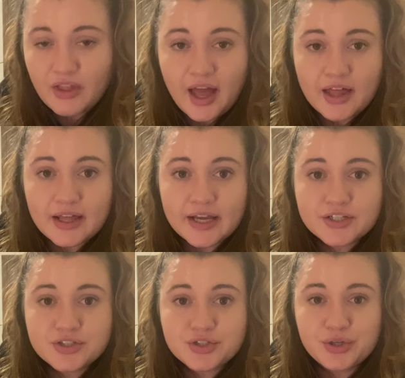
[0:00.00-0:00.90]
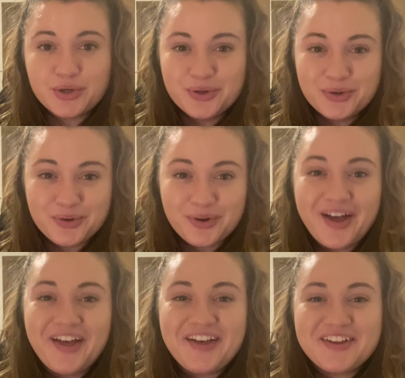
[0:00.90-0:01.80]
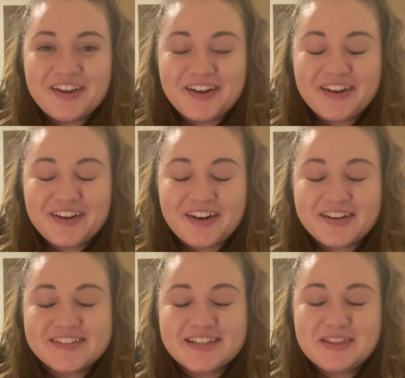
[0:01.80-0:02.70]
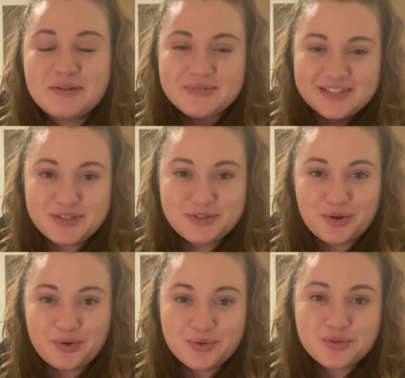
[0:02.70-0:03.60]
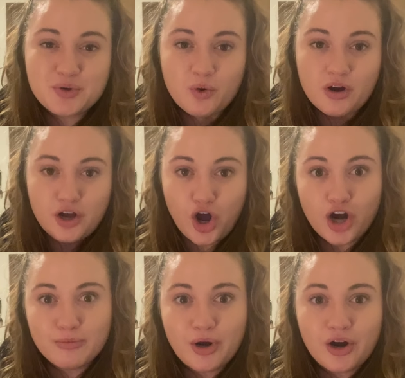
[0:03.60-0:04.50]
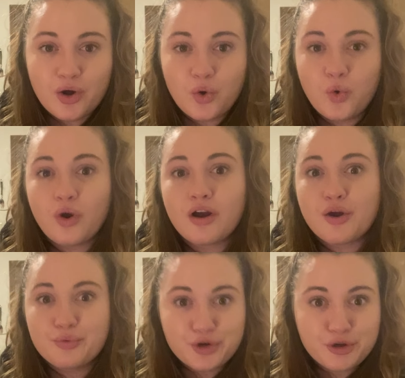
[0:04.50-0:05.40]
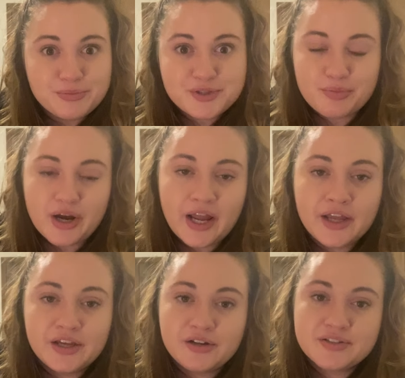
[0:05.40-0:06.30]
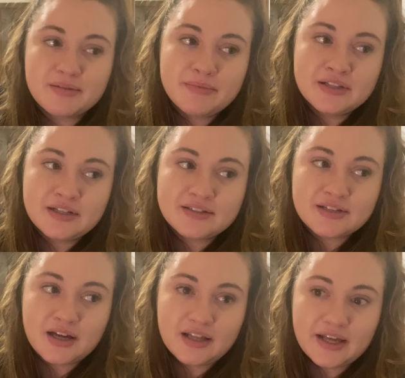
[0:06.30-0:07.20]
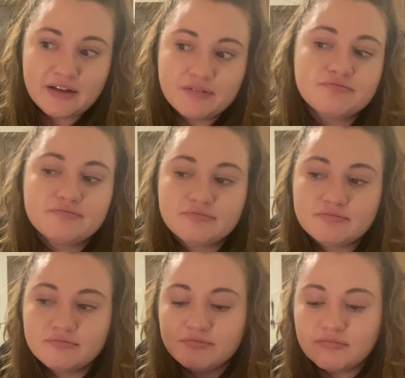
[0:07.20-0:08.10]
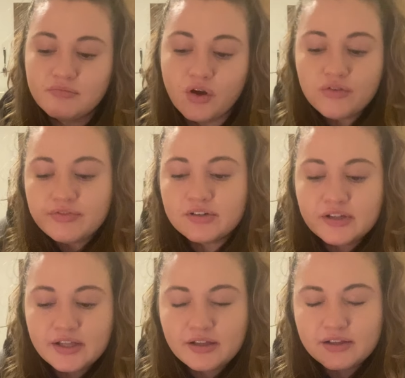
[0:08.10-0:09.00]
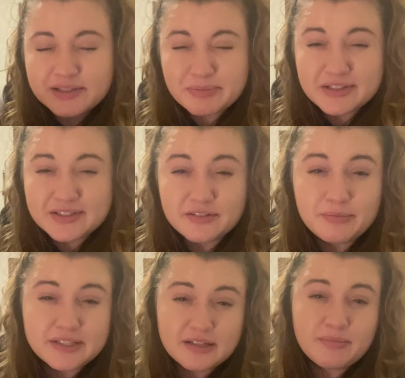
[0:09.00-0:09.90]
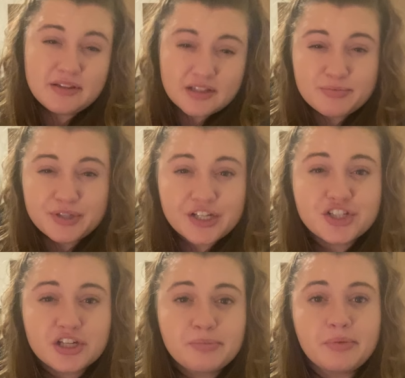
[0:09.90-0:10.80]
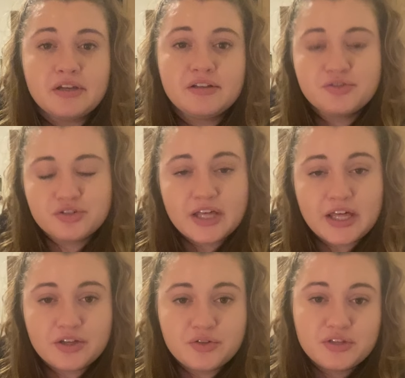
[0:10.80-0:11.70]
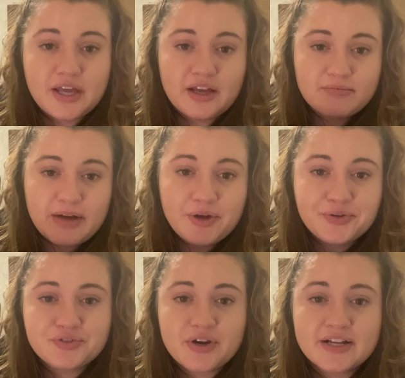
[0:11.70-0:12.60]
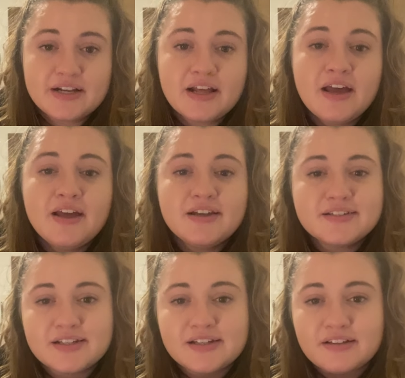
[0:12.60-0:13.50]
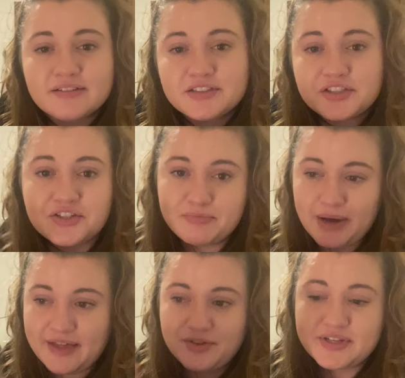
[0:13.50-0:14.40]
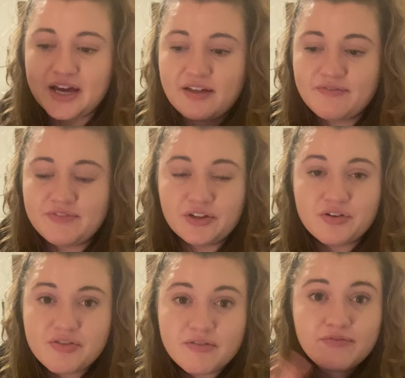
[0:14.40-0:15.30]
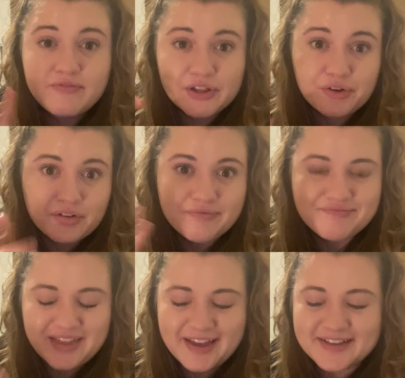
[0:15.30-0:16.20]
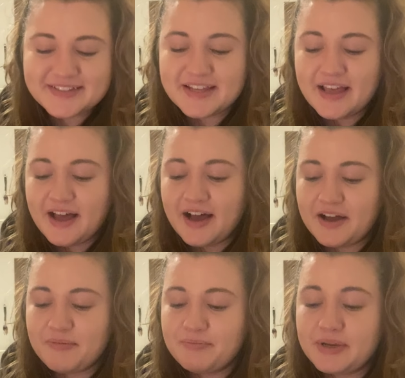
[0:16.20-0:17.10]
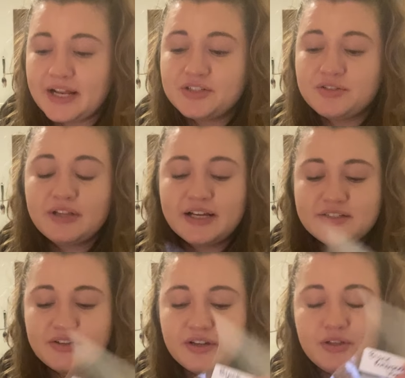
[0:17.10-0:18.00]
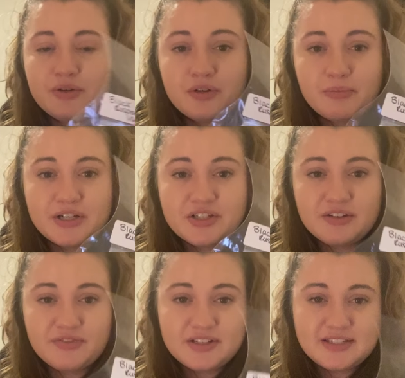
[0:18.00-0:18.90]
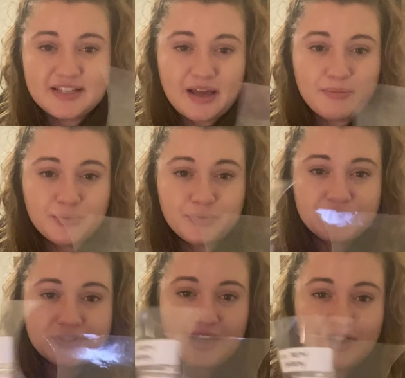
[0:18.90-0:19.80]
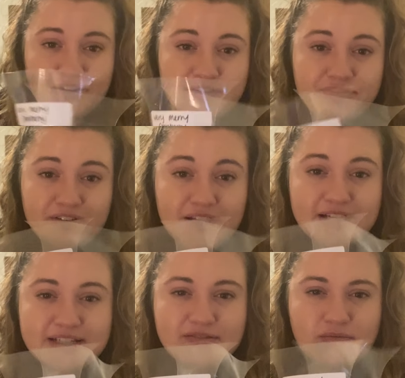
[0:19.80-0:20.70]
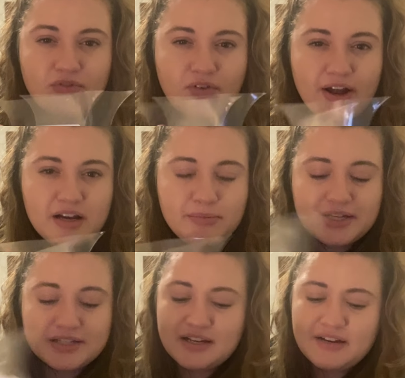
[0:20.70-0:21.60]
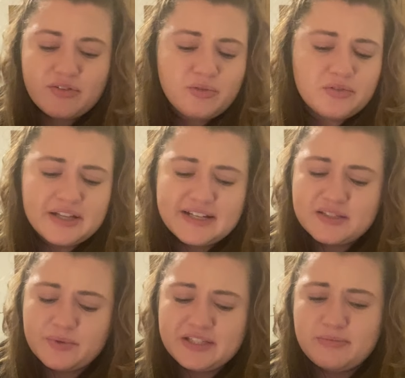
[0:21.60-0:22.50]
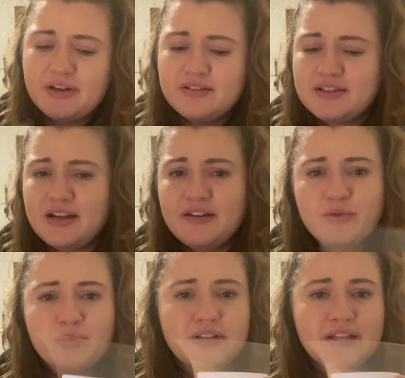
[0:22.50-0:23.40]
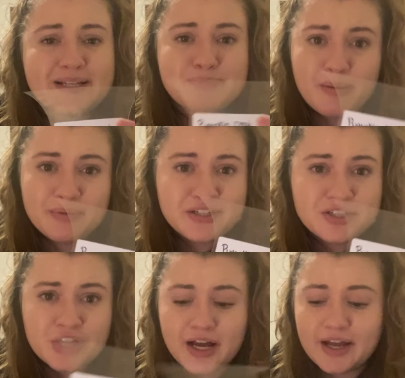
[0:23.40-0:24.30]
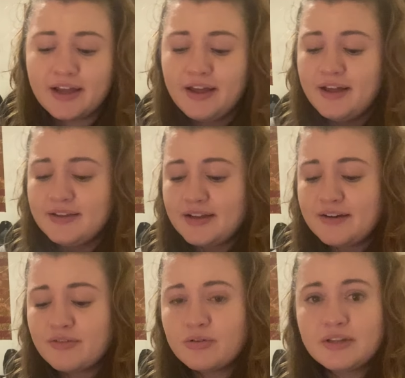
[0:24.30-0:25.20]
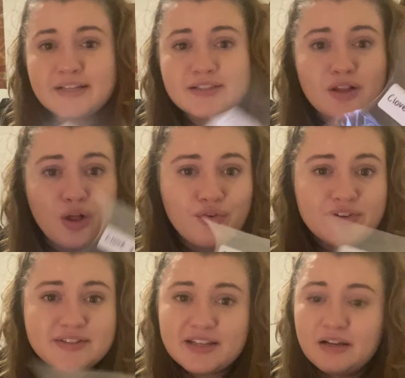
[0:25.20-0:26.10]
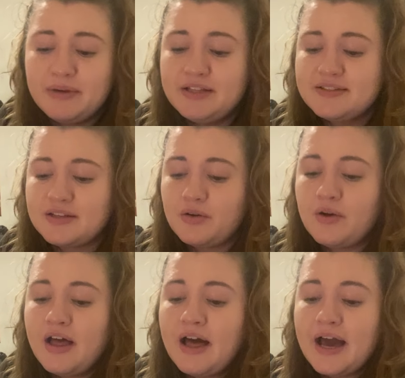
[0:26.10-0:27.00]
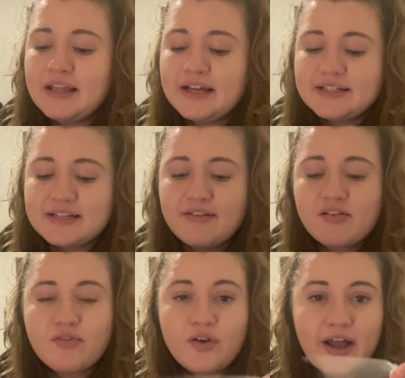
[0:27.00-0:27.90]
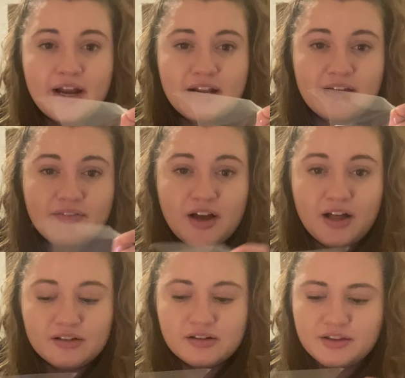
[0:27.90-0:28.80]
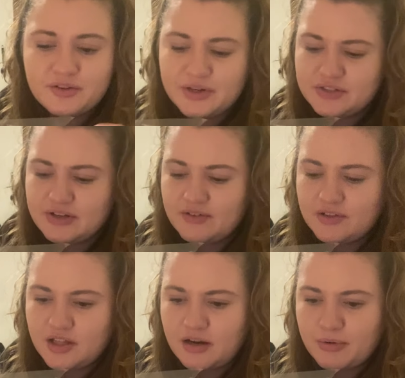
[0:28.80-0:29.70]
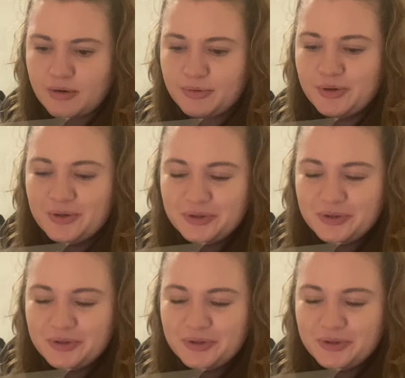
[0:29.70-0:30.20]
I like to send them scent circles or a car bar or a room spray, you know, something that's not like overly expensive, but something that's pretty cheap. And usually I'll use like my host credit to just buy those kind of filler things. But I do like to include a bunch of different samples of, I like to give them a variety because not everyone likes sweet smells, not everyone likes pumpkin chai, not everyone likes clove and cinnamon. So I like to have a variety of color, although I do have a lot of purple.